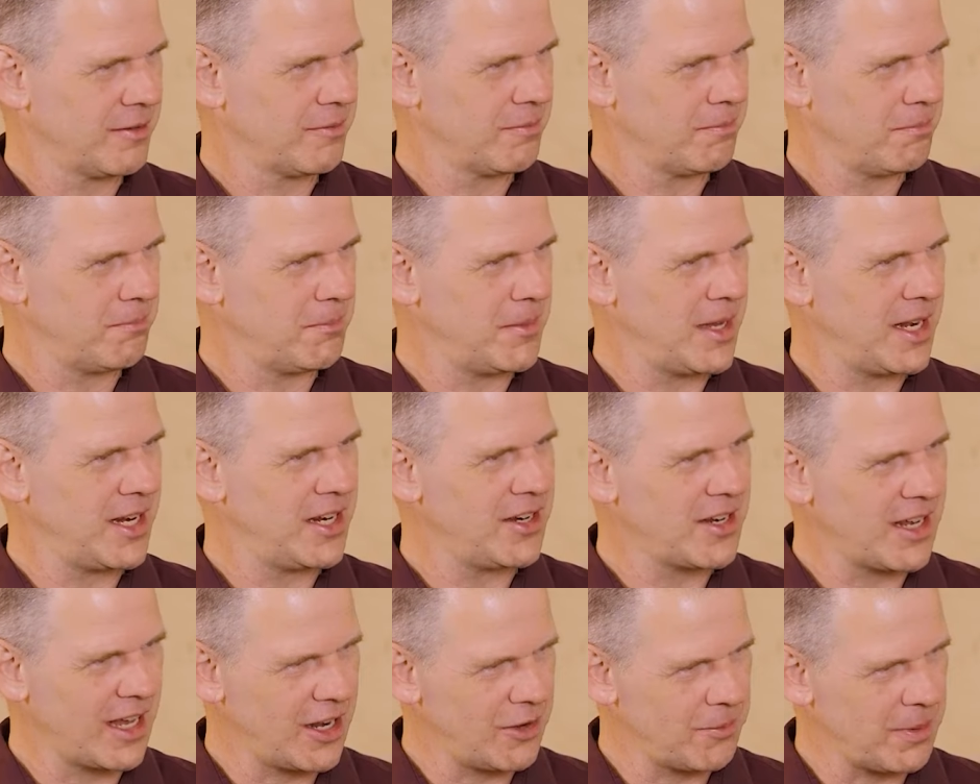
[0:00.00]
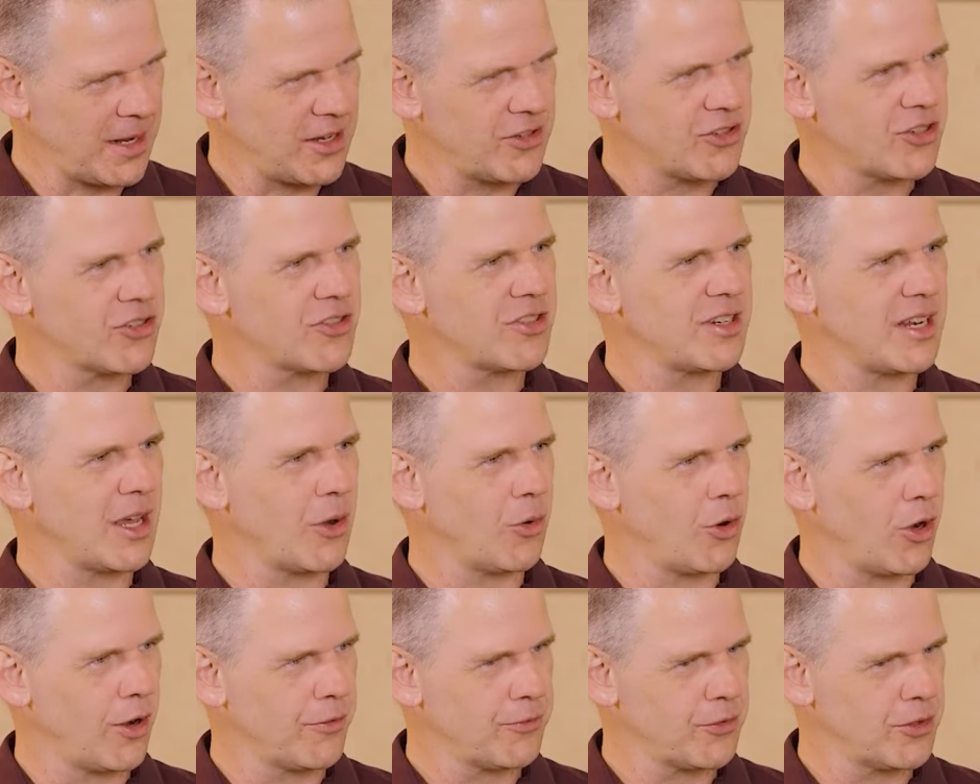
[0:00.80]
Many databases
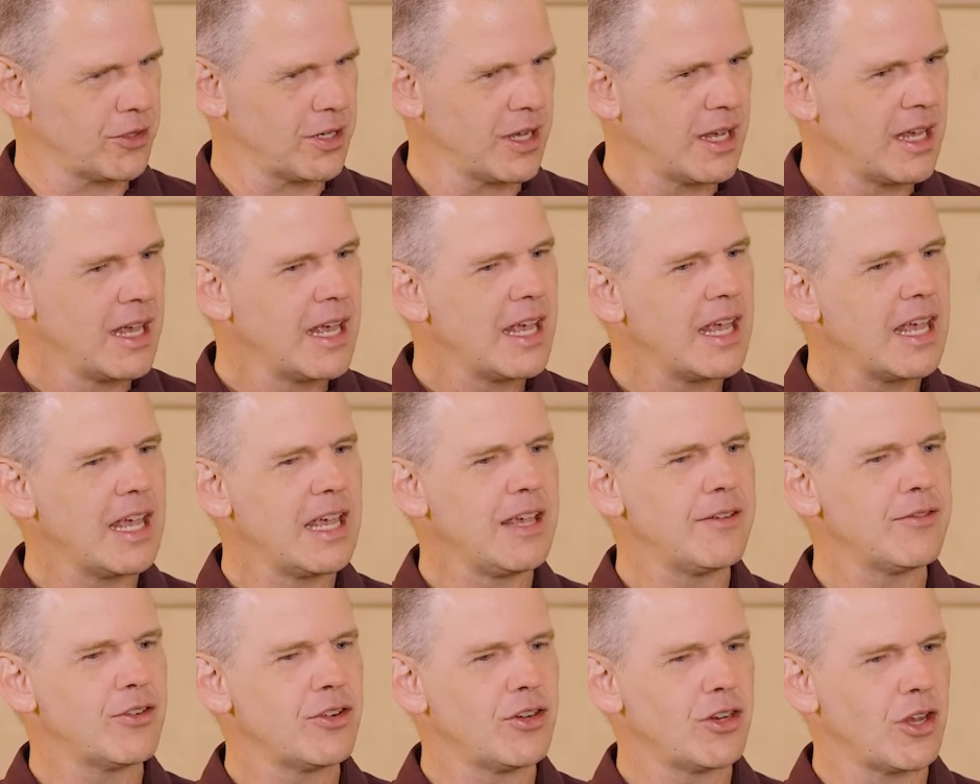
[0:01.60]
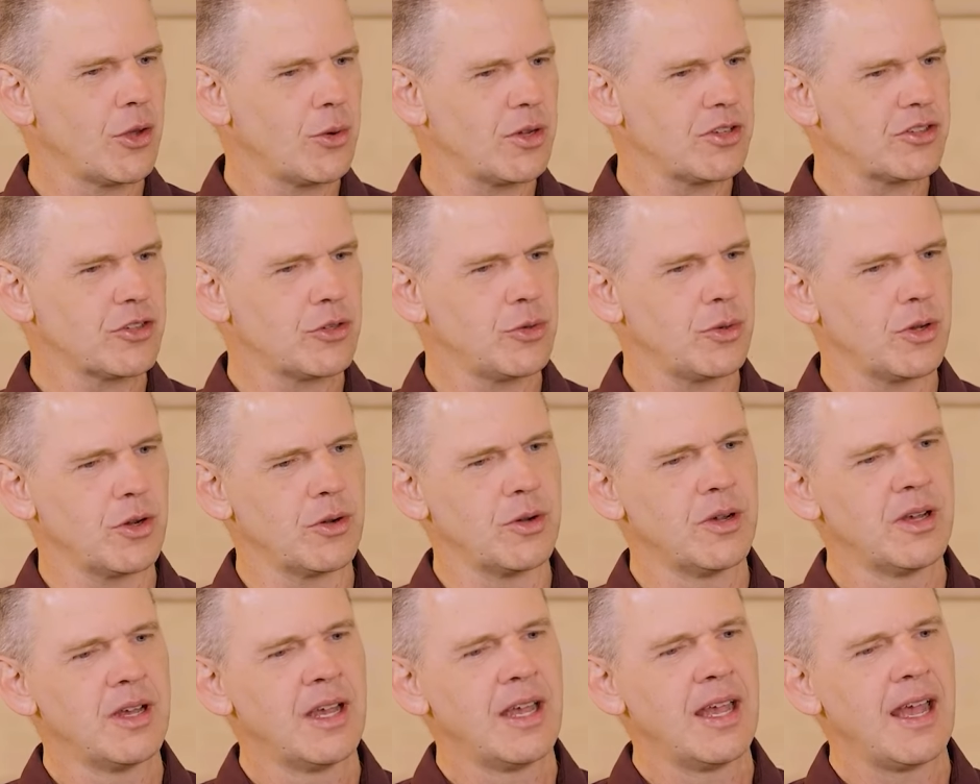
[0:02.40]
now offer it, even
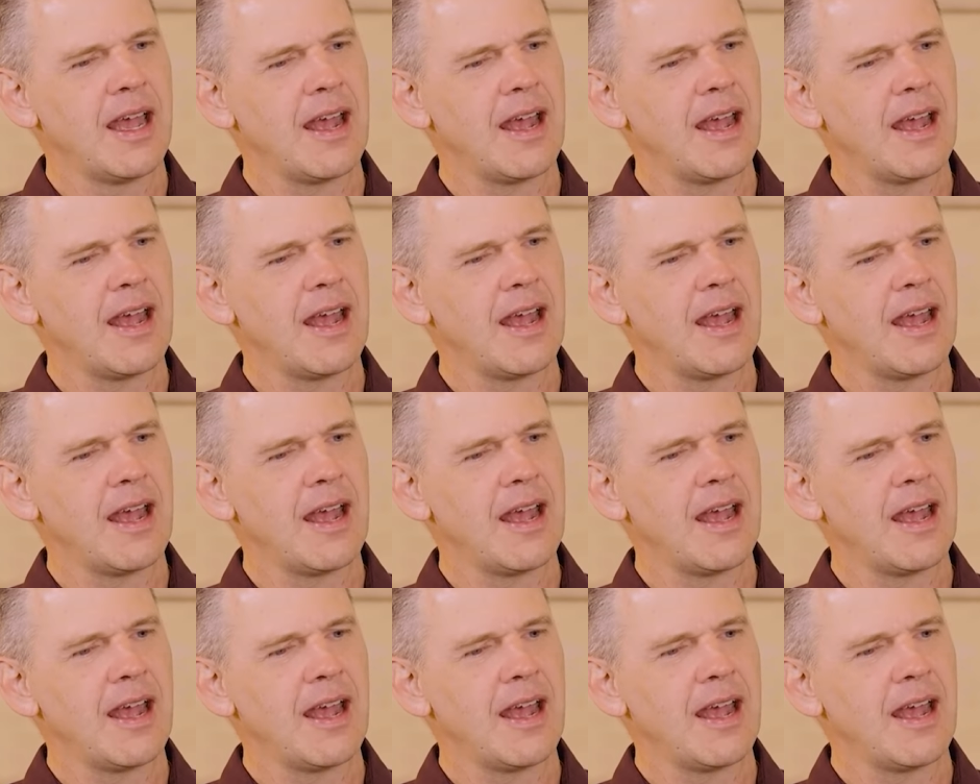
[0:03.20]
NoSQL,